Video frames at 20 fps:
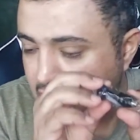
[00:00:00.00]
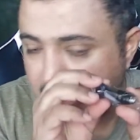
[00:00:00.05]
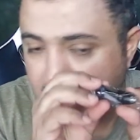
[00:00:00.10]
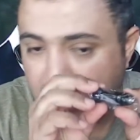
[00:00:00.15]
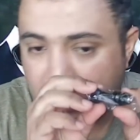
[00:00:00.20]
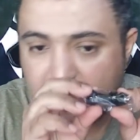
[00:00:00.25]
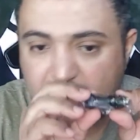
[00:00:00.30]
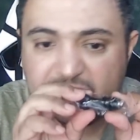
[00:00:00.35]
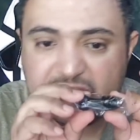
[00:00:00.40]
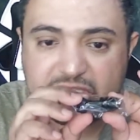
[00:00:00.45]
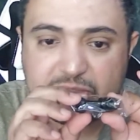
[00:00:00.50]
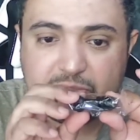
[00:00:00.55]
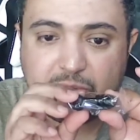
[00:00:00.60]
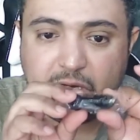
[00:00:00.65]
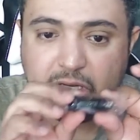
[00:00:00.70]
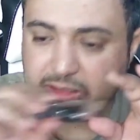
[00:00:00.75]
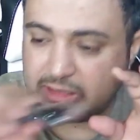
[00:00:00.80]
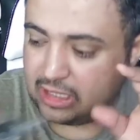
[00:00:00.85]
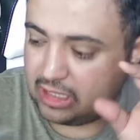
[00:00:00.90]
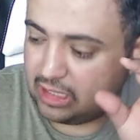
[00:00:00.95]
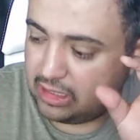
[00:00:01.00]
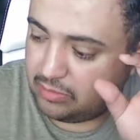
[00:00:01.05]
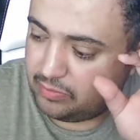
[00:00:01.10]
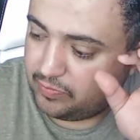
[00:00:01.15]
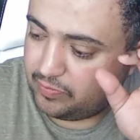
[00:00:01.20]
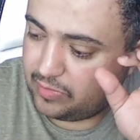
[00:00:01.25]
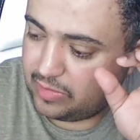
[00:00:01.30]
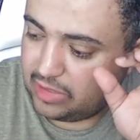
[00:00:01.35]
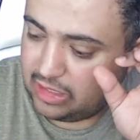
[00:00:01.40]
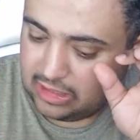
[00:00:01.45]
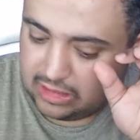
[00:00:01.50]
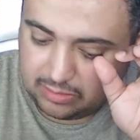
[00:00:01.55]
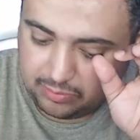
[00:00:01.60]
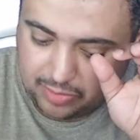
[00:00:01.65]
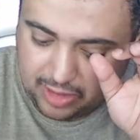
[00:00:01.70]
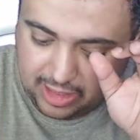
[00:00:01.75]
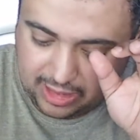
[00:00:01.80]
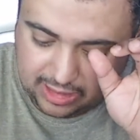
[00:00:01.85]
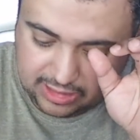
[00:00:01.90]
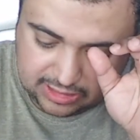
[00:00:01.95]
All of this parts came in the
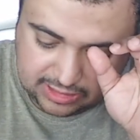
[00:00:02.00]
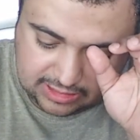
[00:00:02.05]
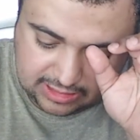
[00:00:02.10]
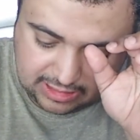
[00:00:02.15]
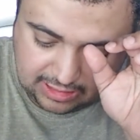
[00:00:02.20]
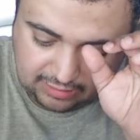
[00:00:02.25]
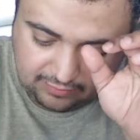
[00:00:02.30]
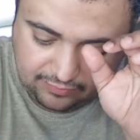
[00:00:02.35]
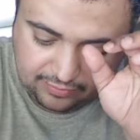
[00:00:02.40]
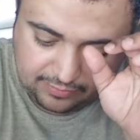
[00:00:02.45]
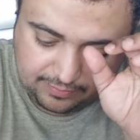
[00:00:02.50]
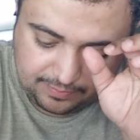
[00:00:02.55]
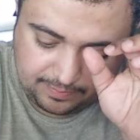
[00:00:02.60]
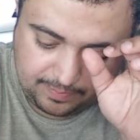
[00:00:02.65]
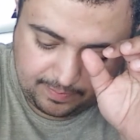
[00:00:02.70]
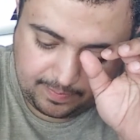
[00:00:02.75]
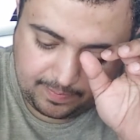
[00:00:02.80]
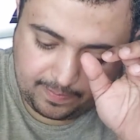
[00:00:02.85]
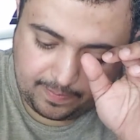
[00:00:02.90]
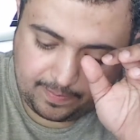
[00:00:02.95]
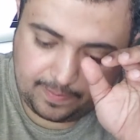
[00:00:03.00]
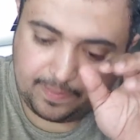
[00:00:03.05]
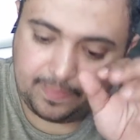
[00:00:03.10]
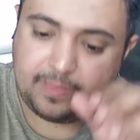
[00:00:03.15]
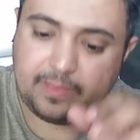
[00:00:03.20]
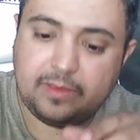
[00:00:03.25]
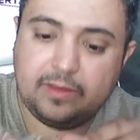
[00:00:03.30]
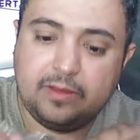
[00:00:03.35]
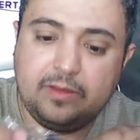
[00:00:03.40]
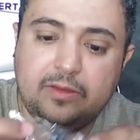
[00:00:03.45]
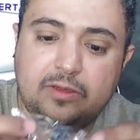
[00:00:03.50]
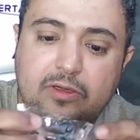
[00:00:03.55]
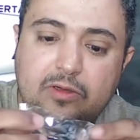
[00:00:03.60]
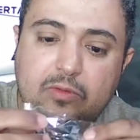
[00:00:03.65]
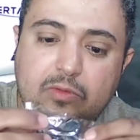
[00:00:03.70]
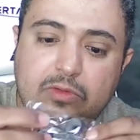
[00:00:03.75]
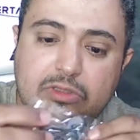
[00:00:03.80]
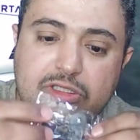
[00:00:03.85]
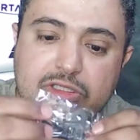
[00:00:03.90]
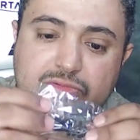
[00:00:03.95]
package itself,
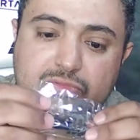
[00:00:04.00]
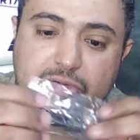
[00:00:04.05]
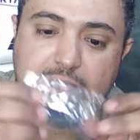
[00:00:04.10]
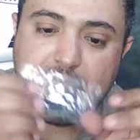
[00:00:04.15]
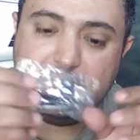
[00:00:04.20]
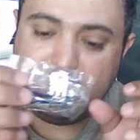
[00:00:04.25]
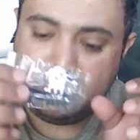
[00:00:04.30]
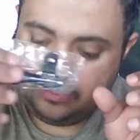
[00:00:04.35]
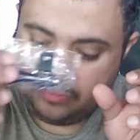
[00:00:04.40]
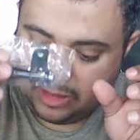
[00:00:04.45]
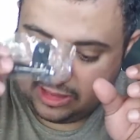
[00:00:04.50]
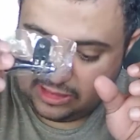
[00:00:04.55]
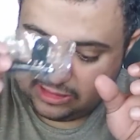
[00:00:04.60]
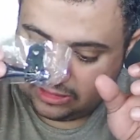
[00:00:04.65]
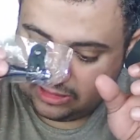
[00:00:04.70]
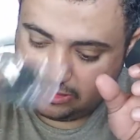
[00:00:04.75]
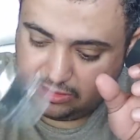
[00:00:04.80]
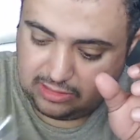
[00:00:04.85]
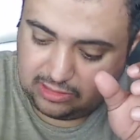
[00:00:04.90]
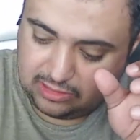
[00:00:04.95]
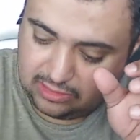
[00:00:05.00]
which is really amazing.